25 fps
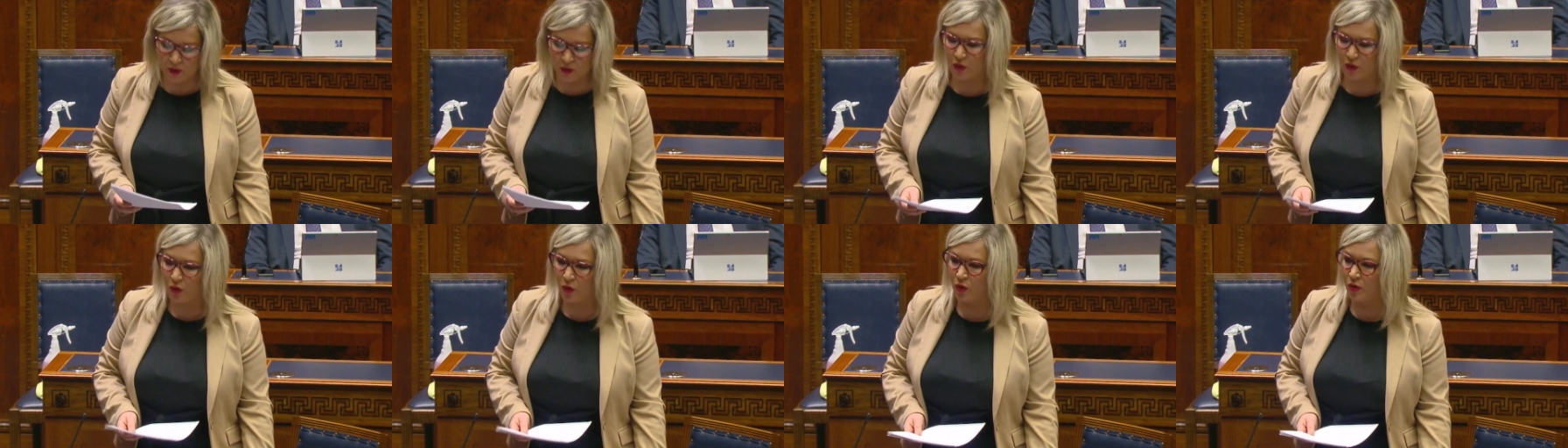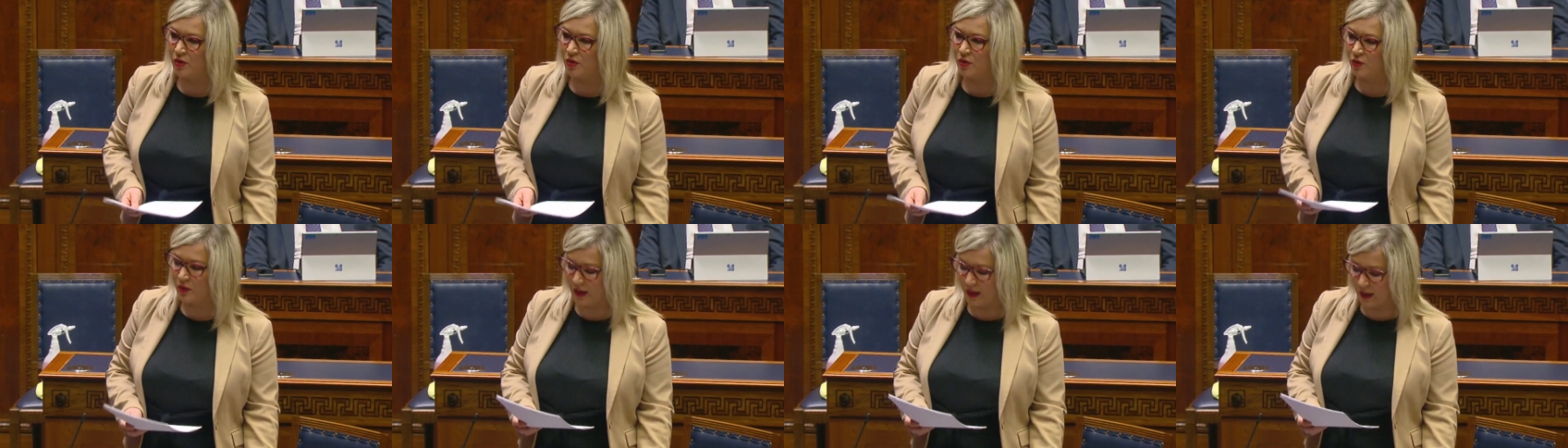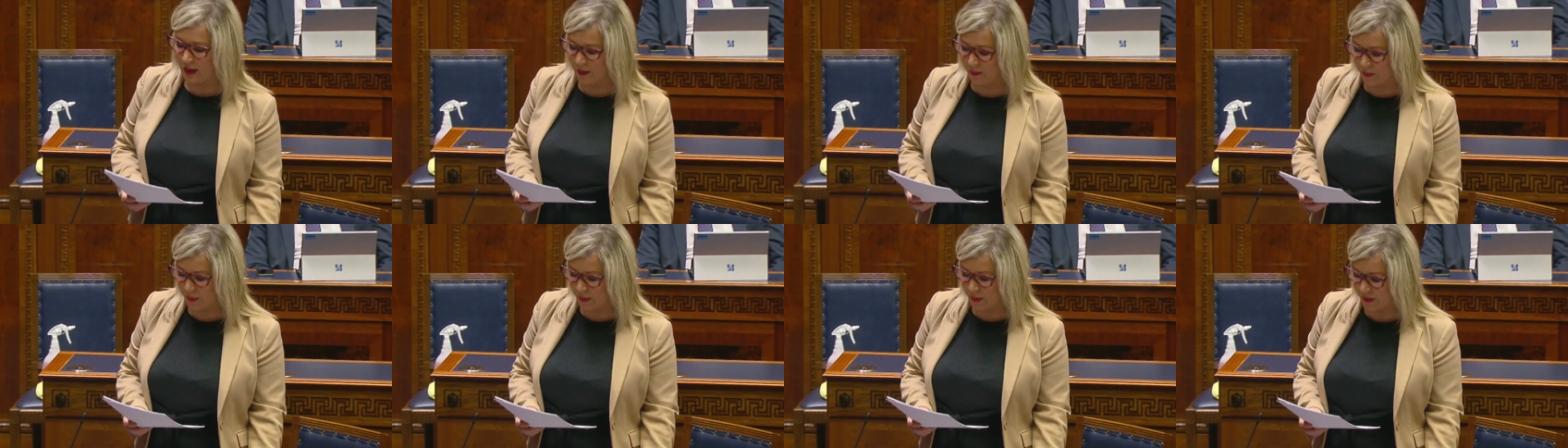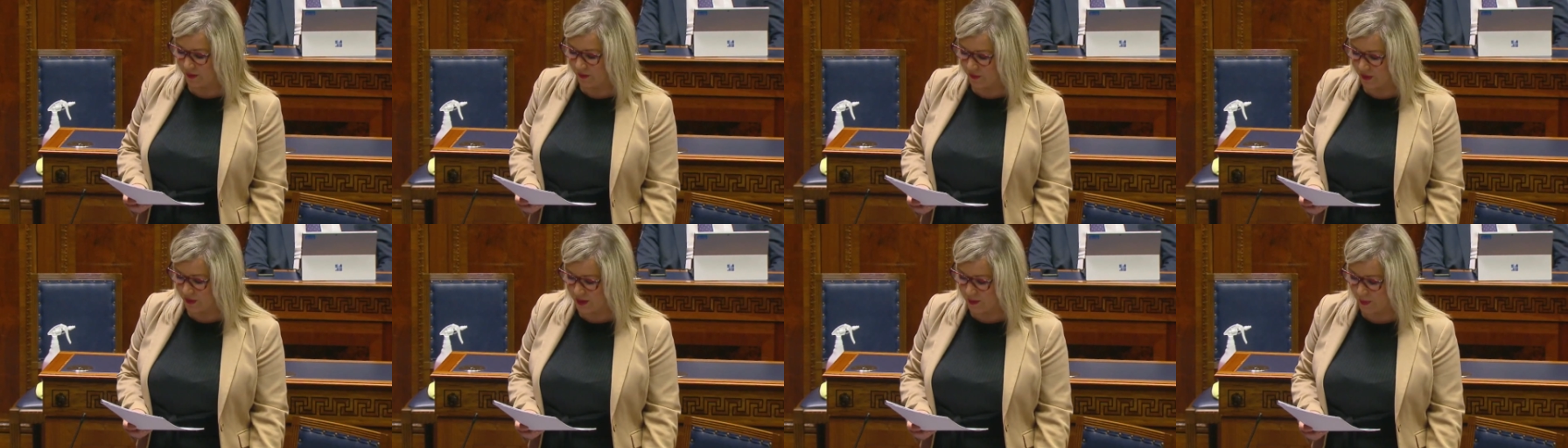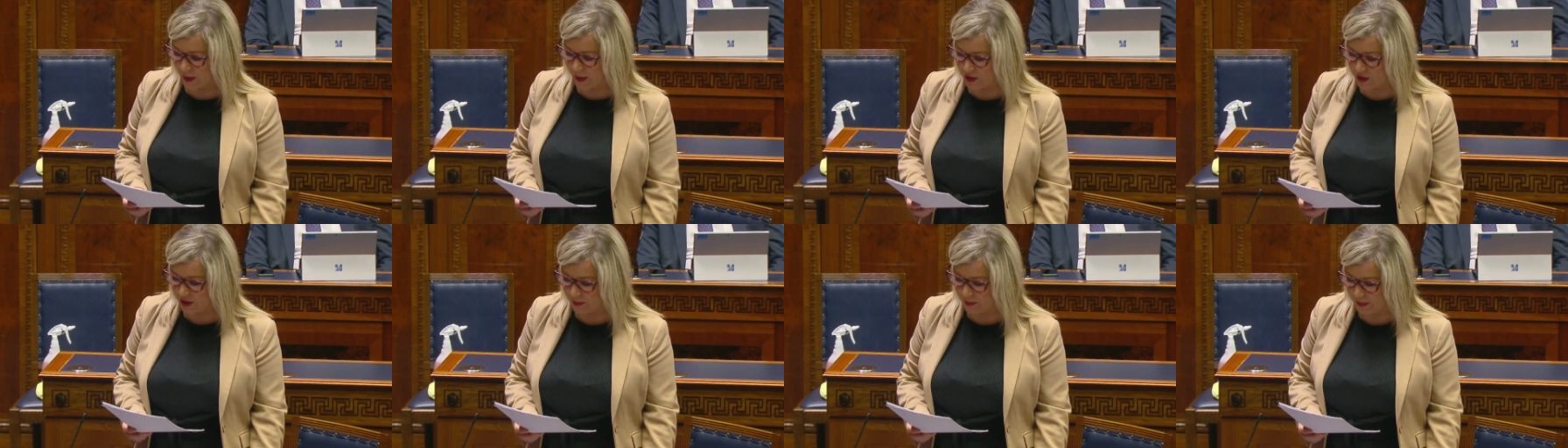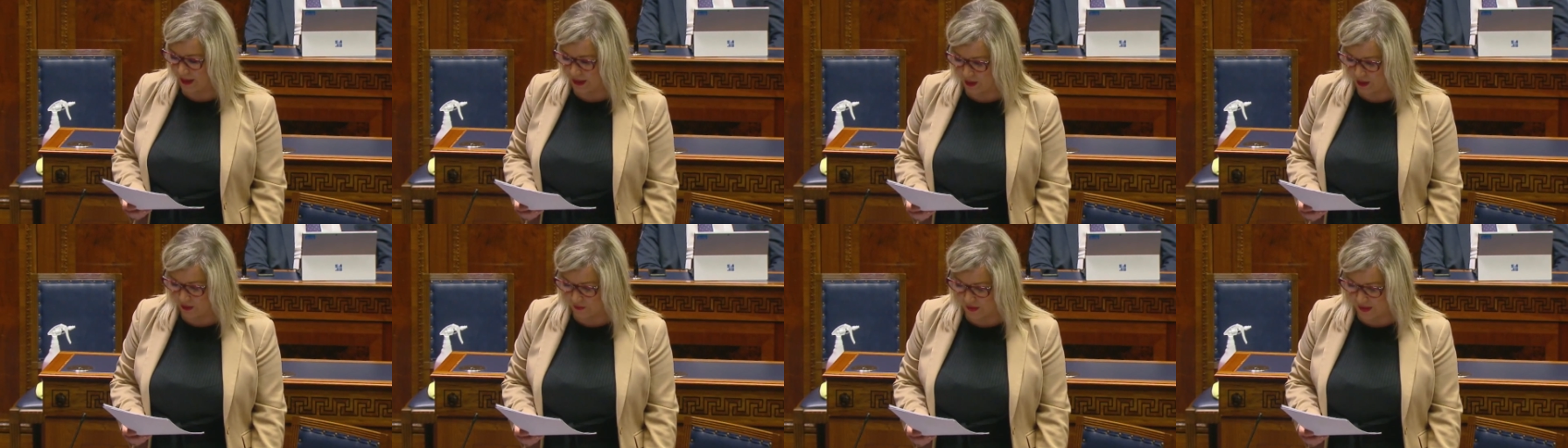who also then briefed the special
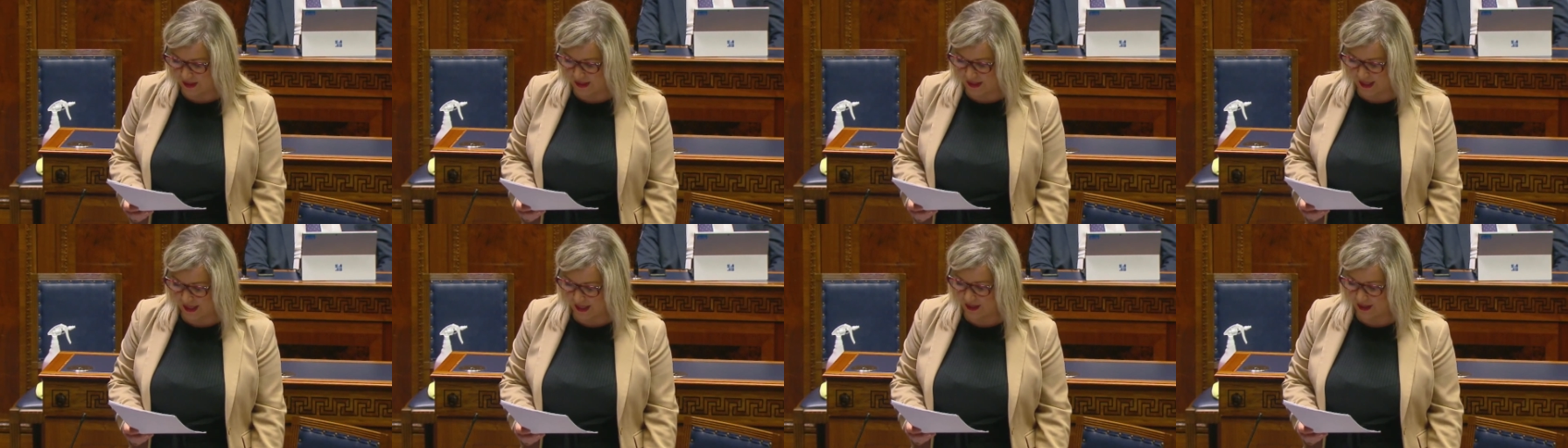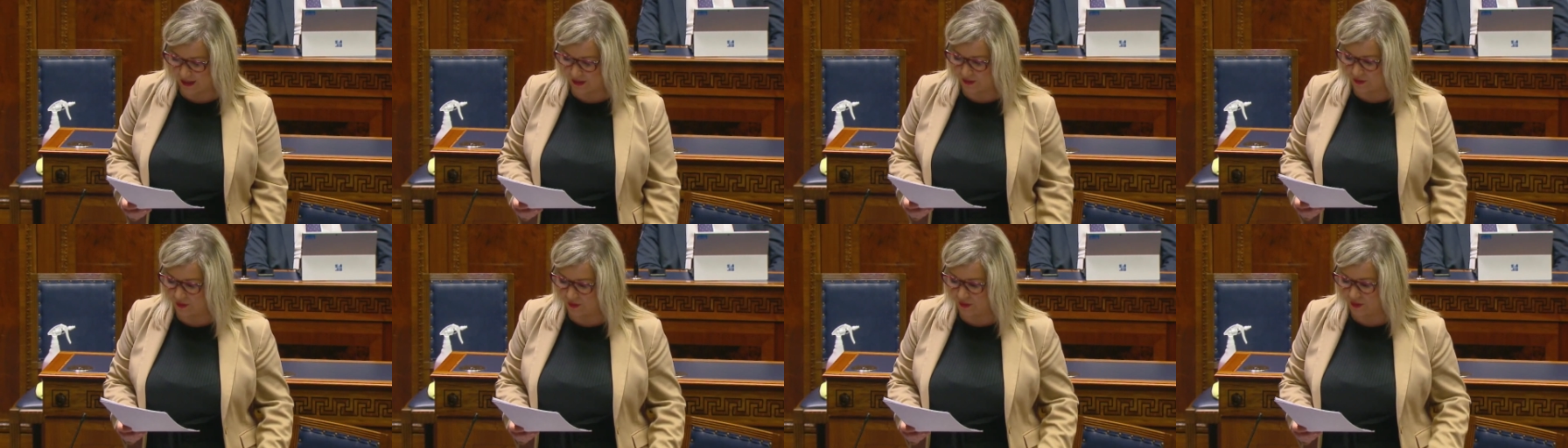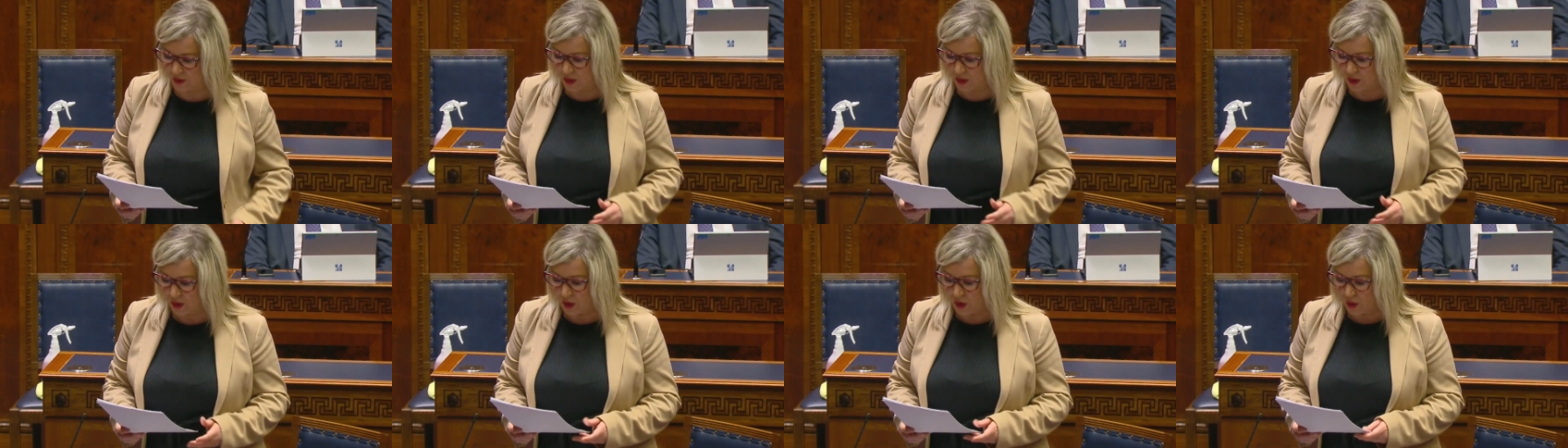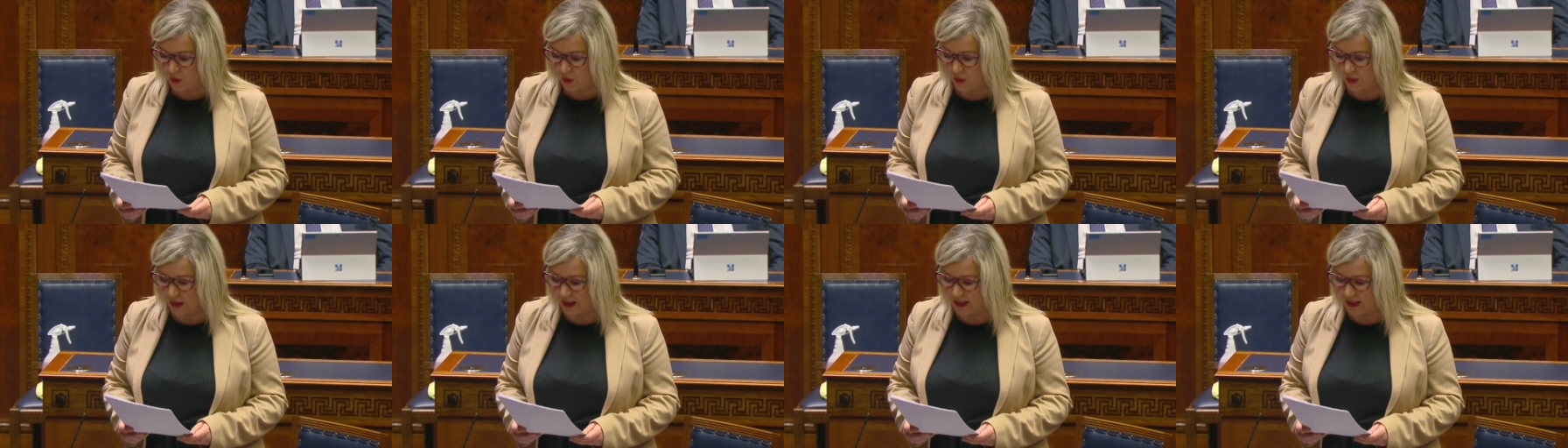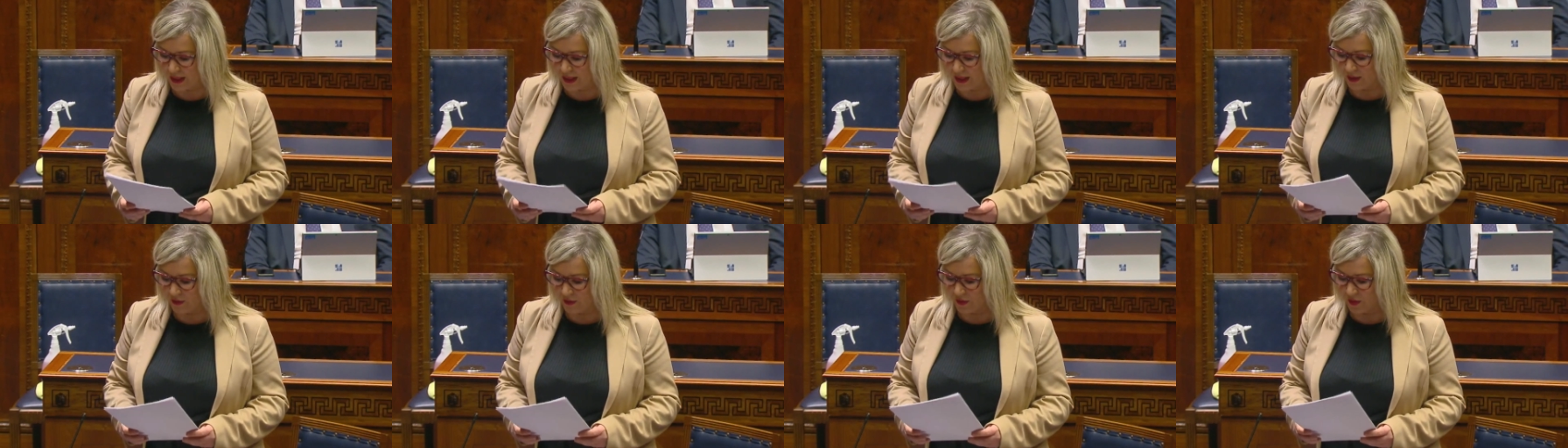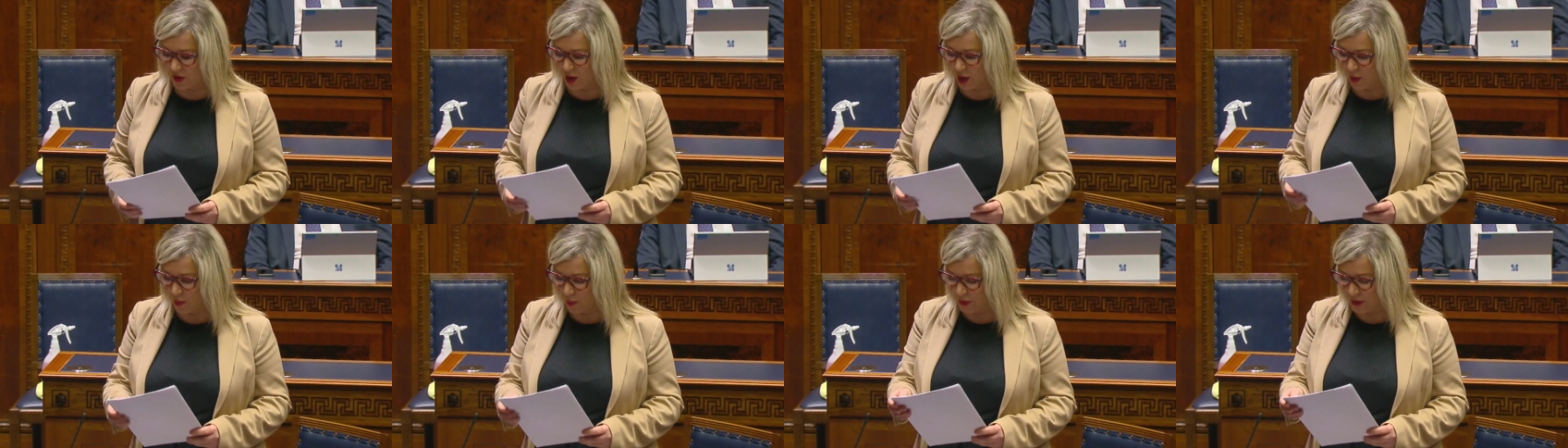meeting of the Executive, where he gave
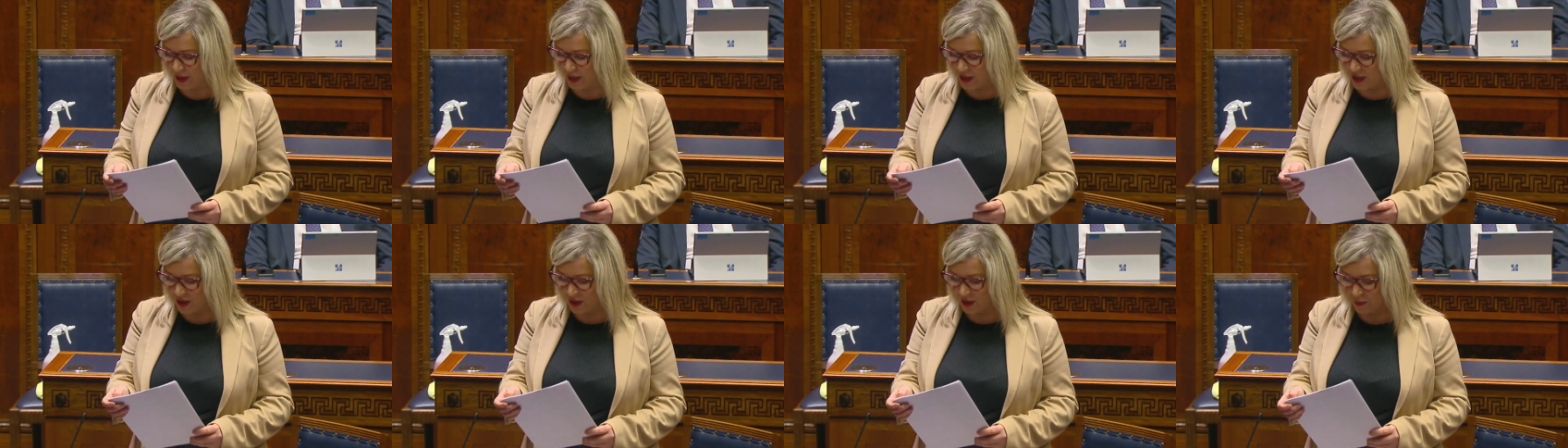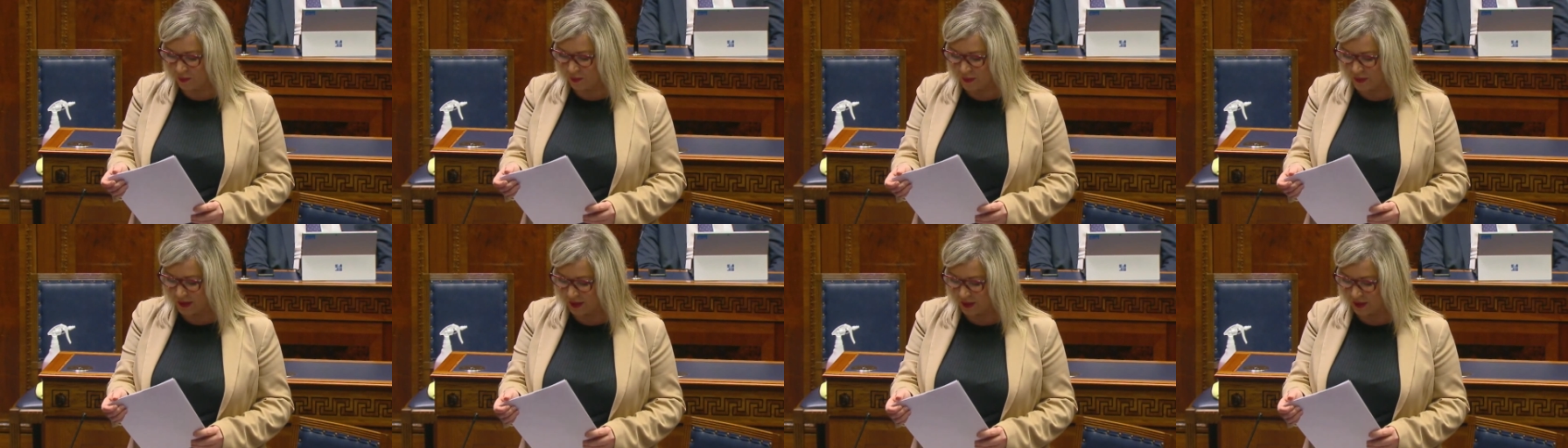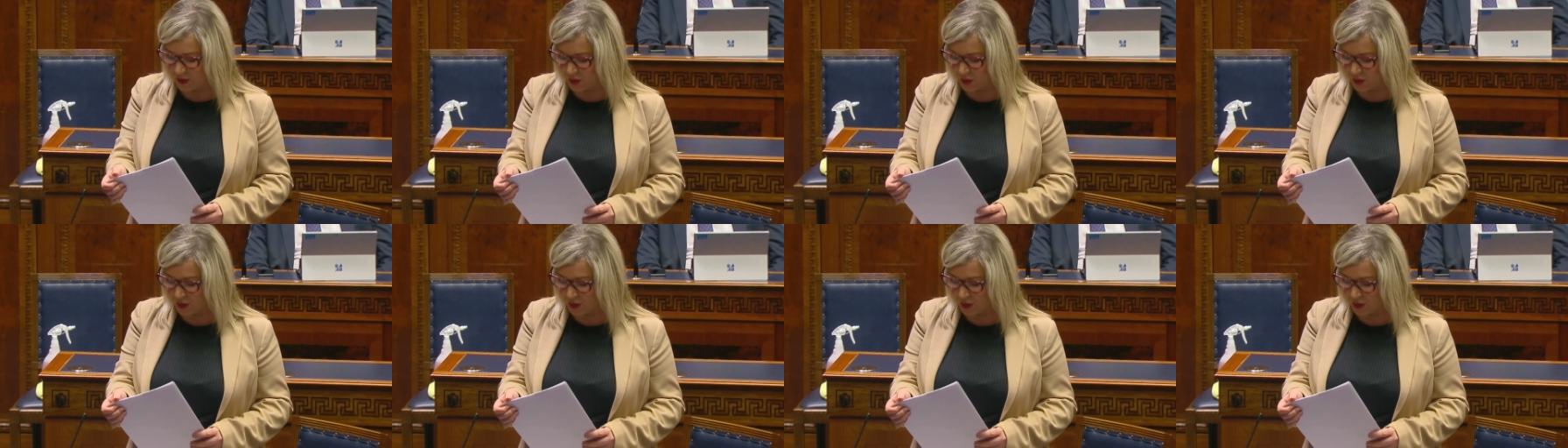an operational update